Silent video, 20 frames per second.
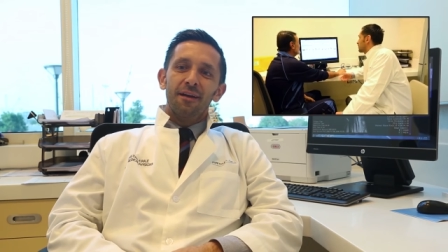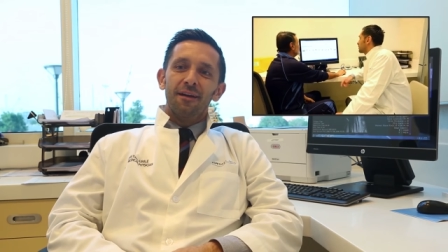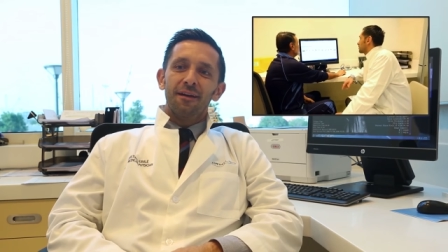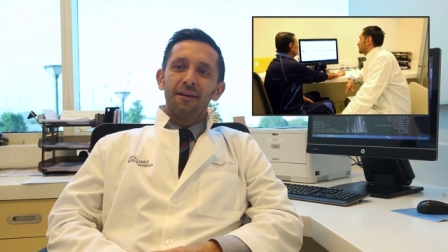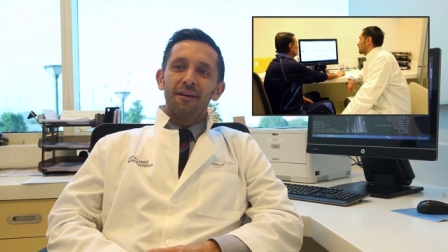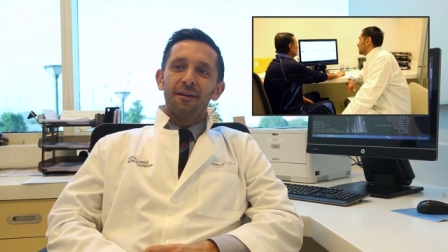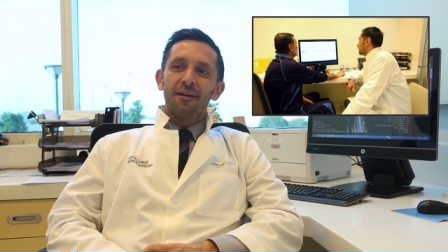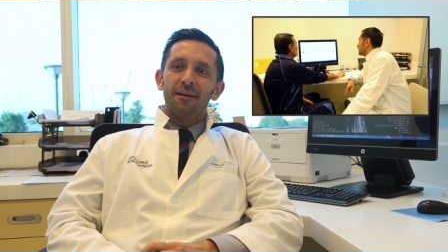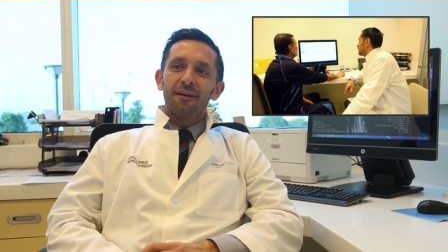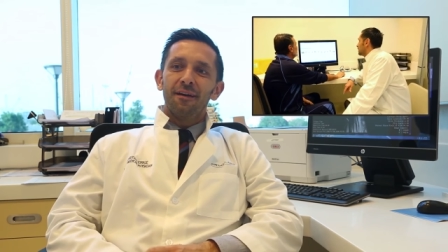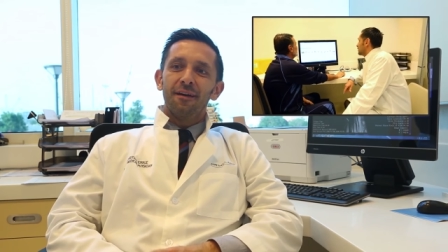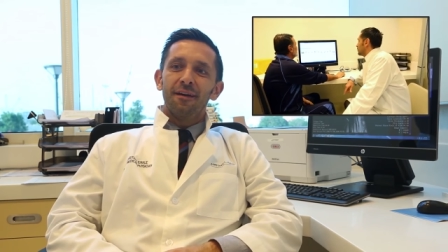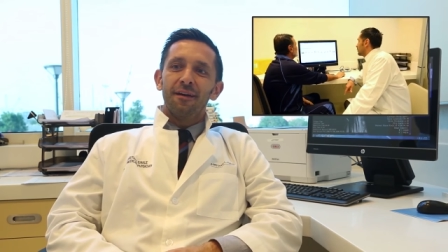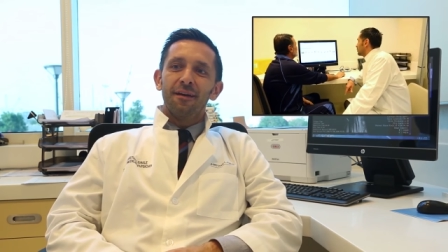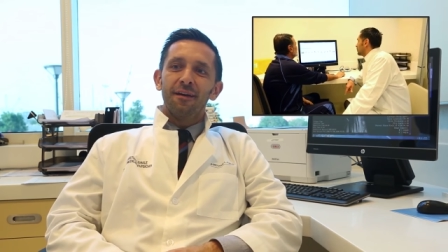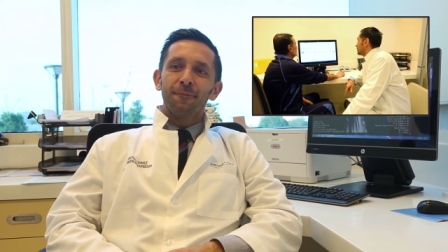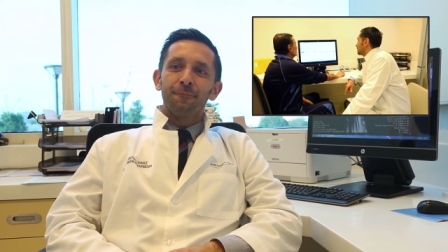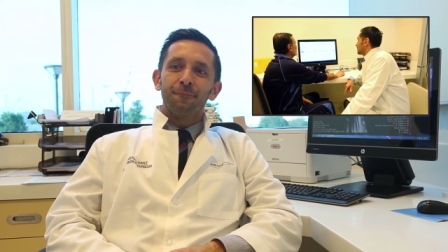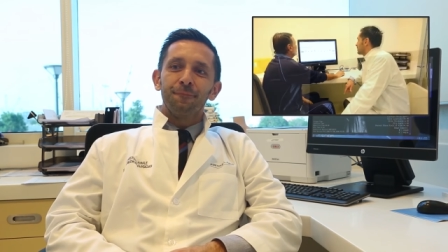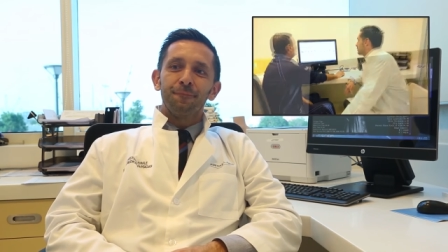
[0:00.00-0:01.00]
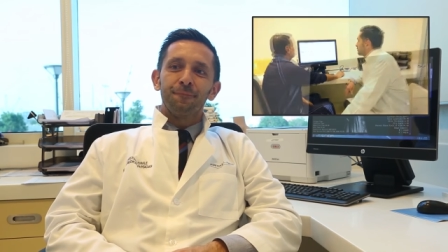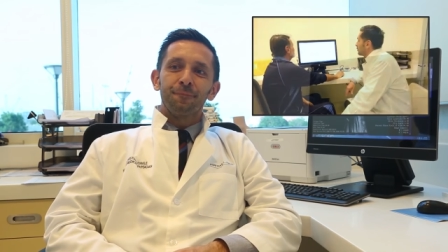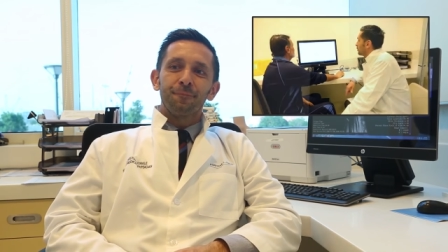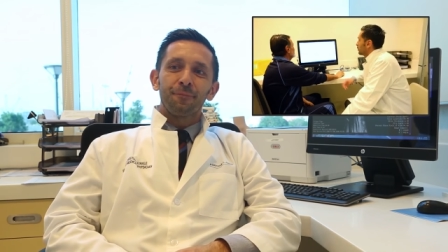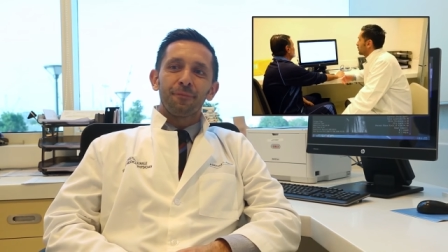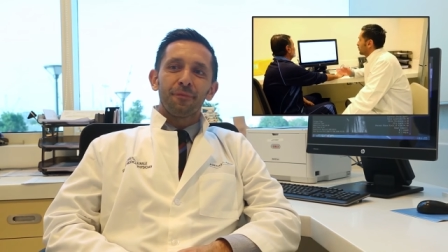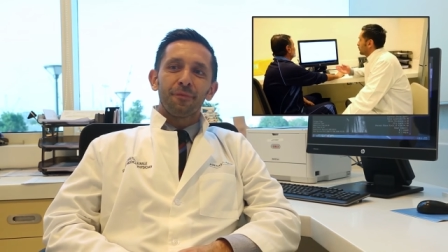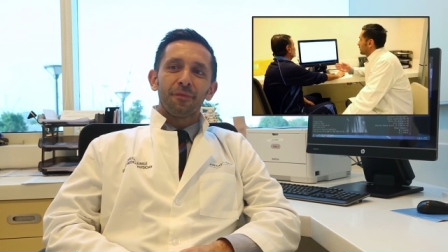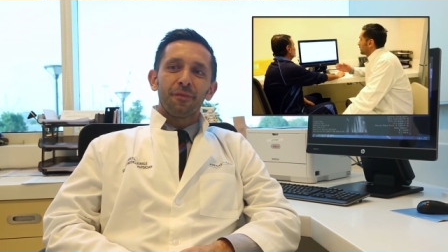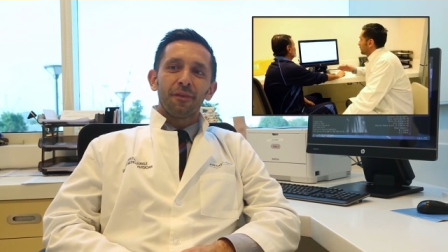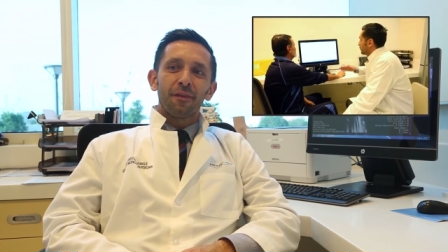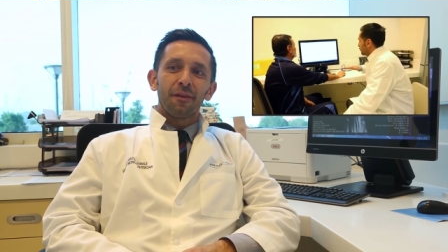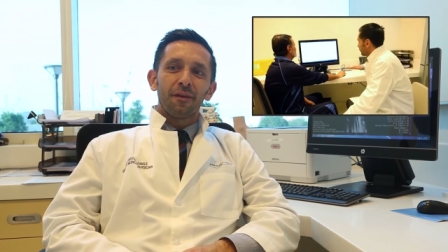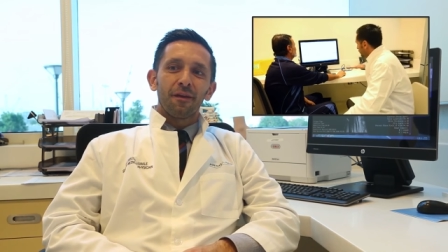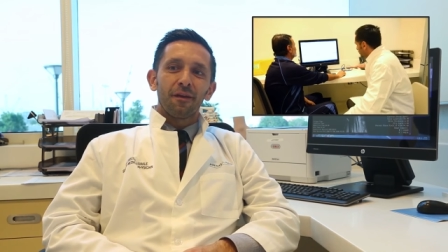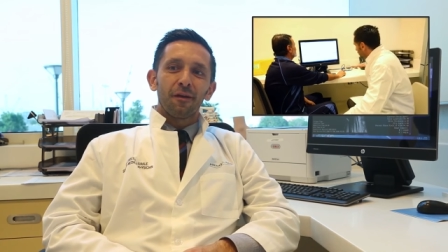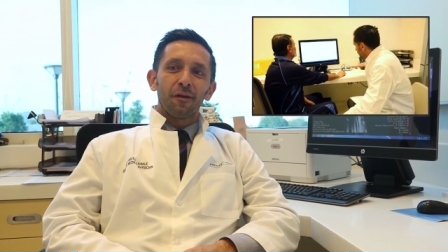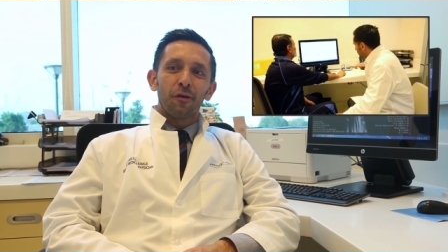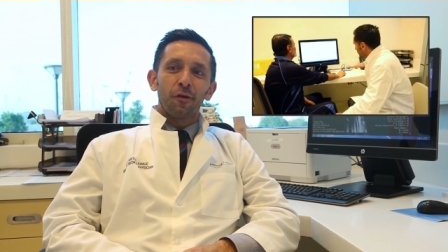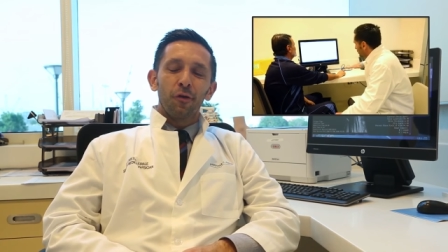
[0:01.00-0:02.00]
Um,
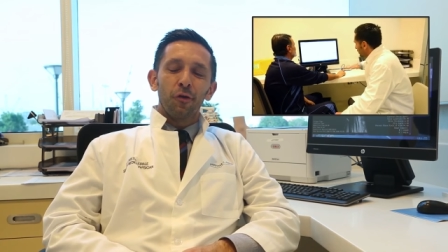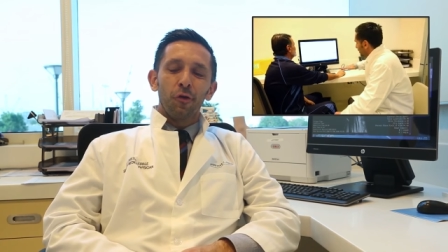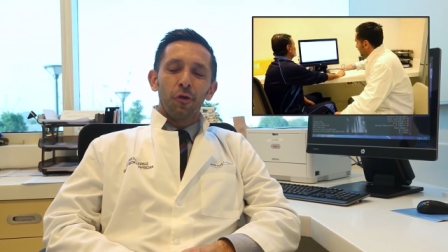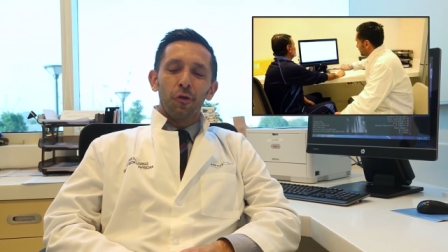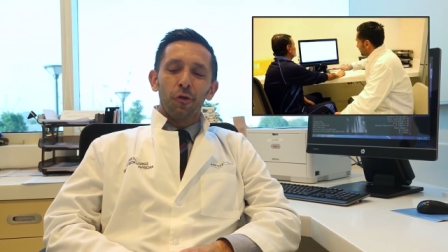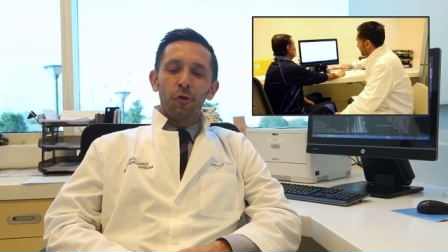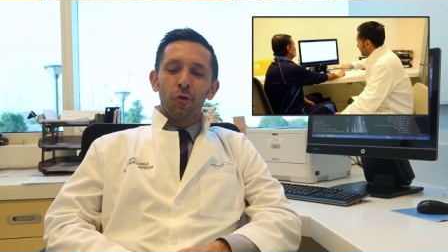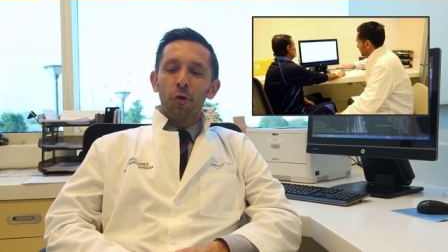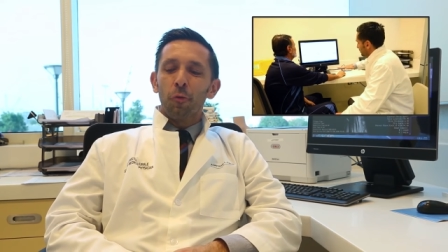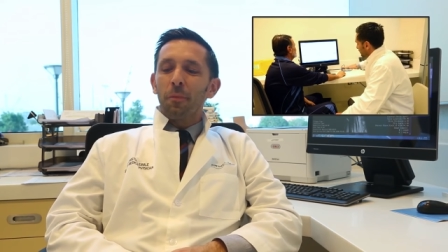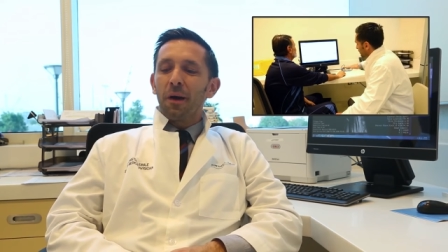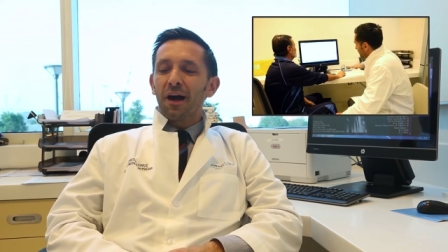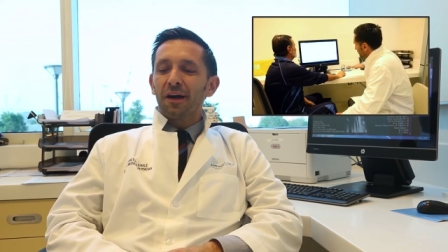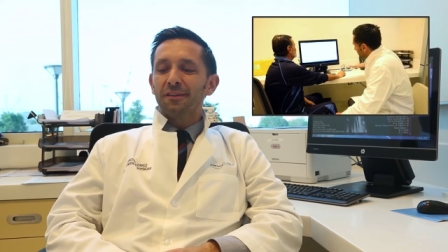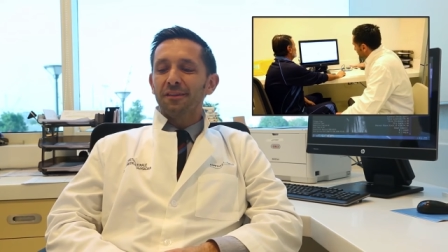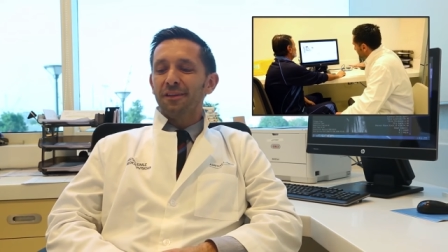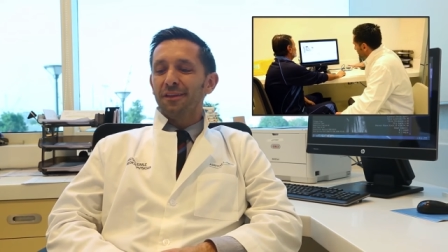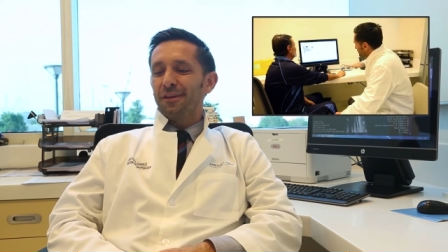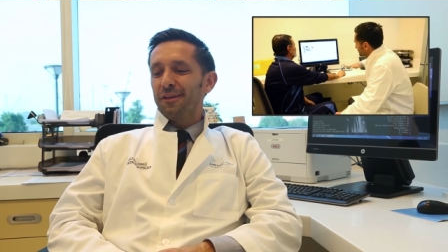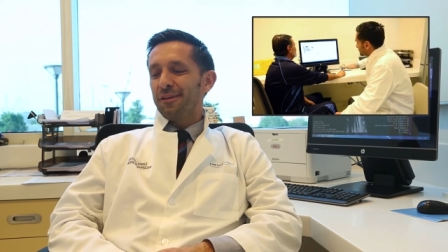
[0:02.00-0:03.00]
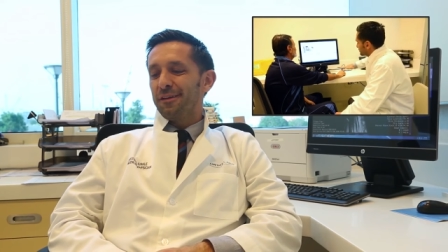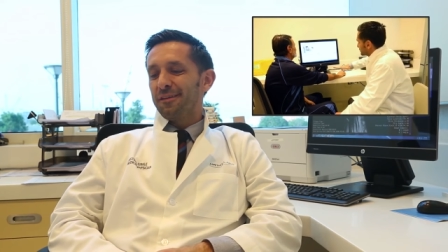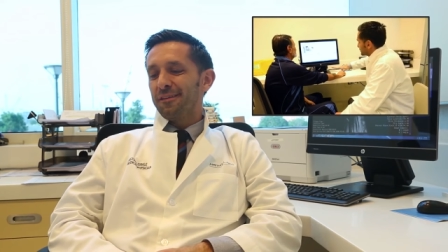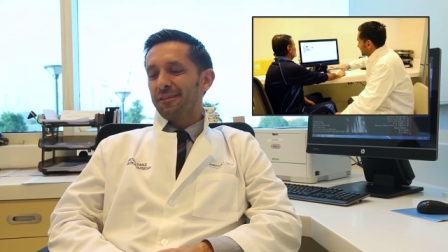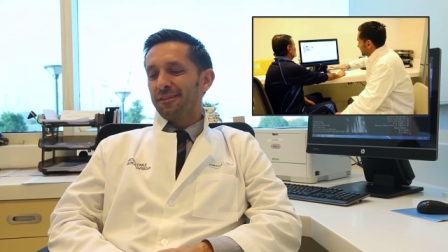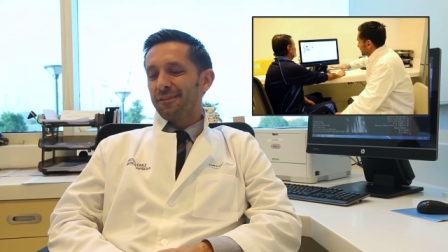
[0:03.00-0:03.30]
nobody